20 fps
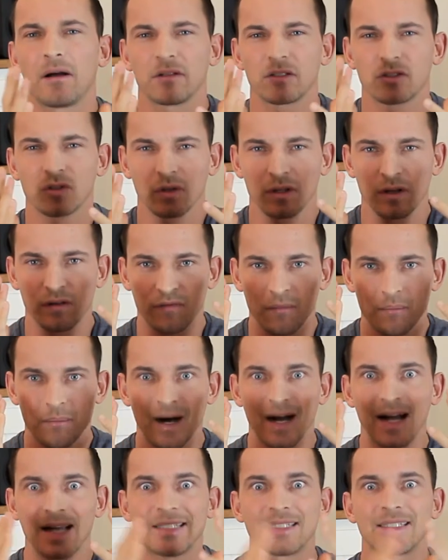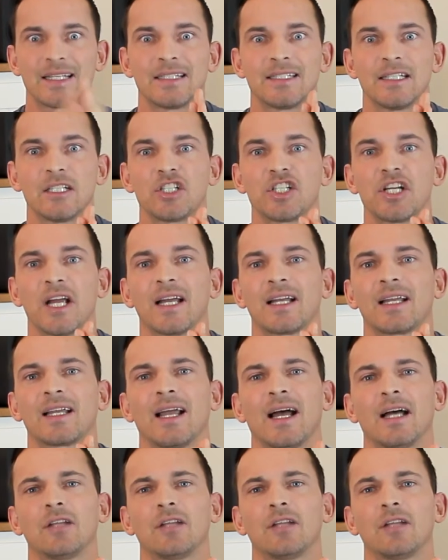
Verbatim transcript: sort of mindset in check.